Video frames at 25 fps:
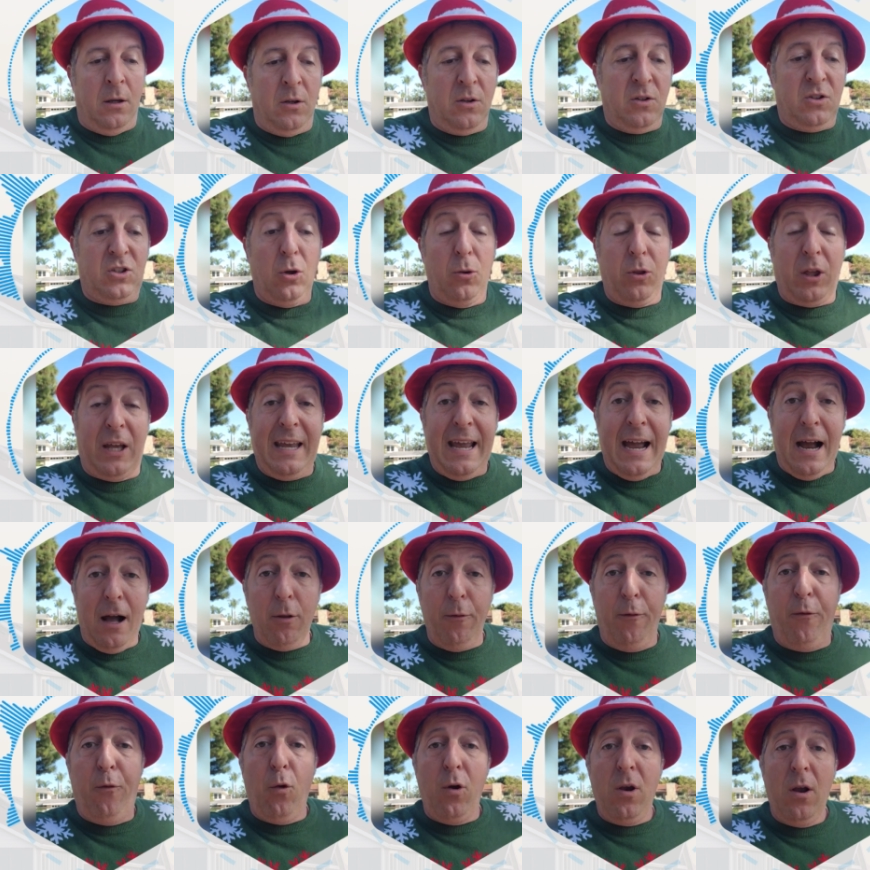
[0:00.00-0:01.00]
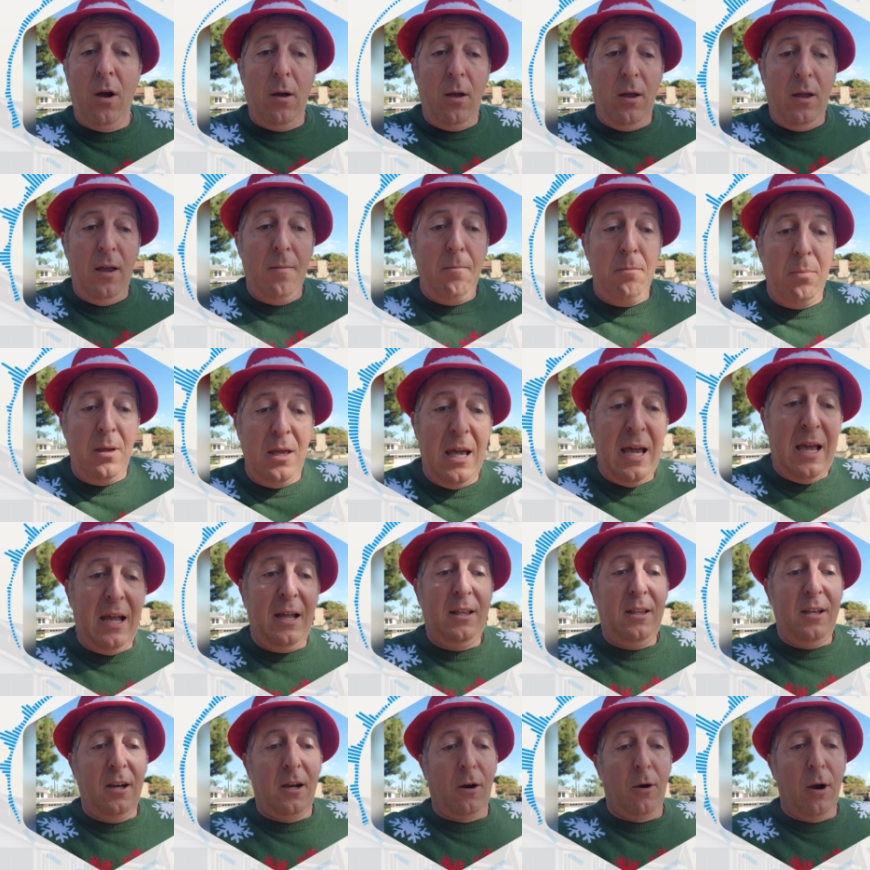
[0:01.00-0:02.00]
So the California
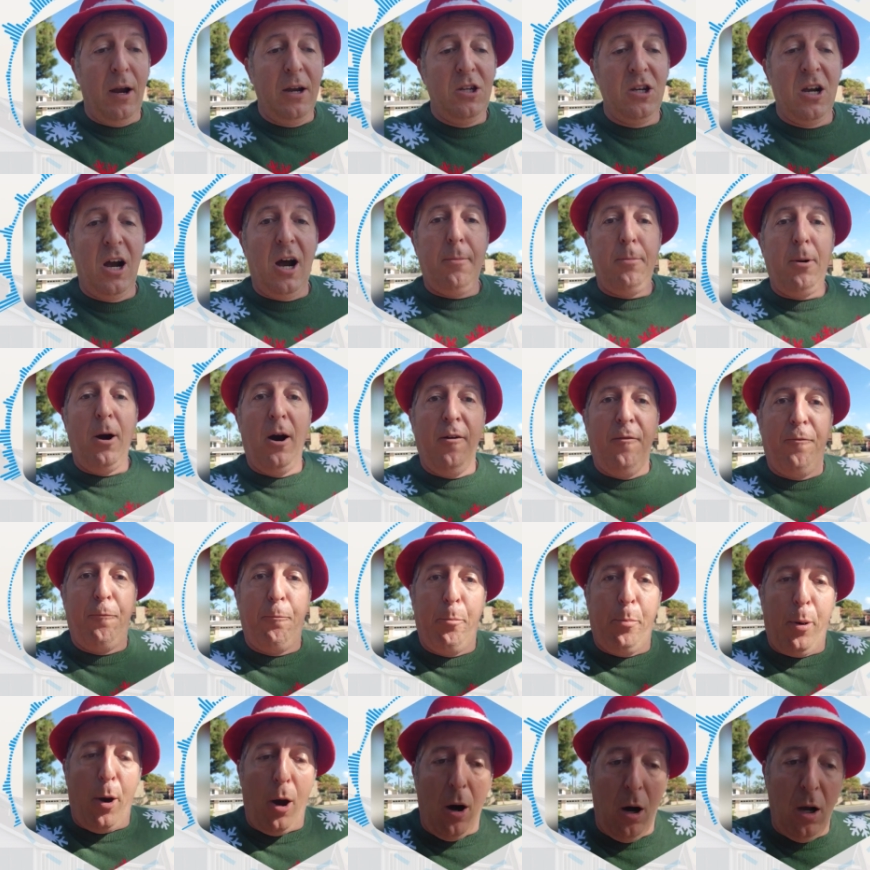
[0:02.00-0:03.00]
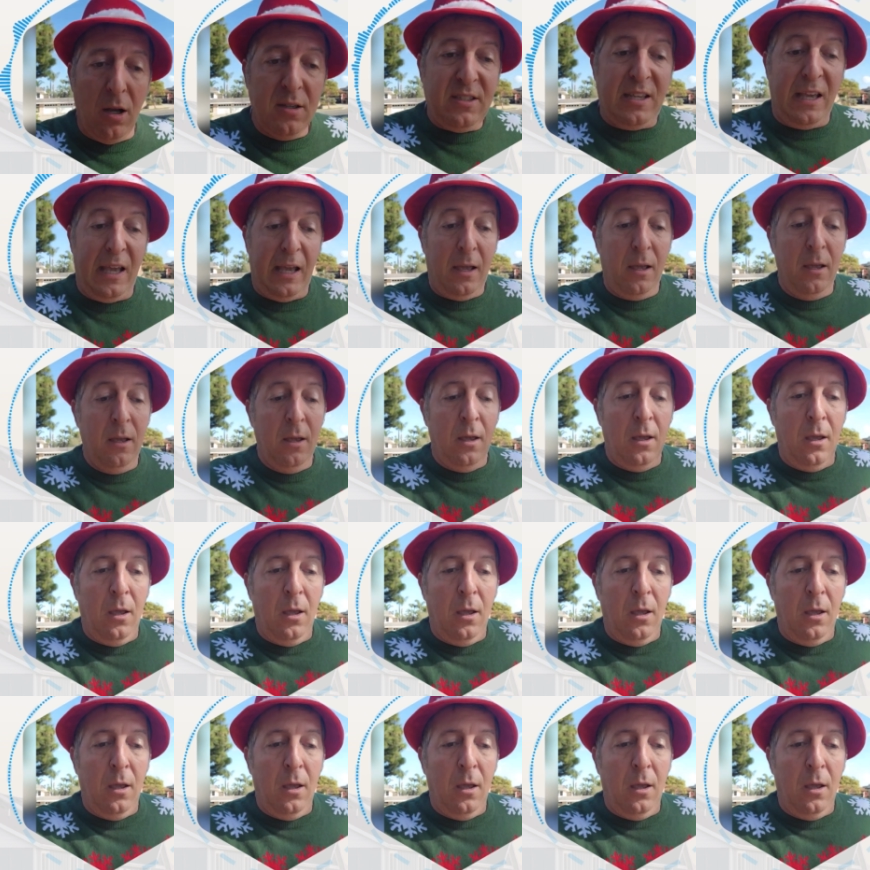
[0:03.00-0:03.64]
MBA did a great job of pausing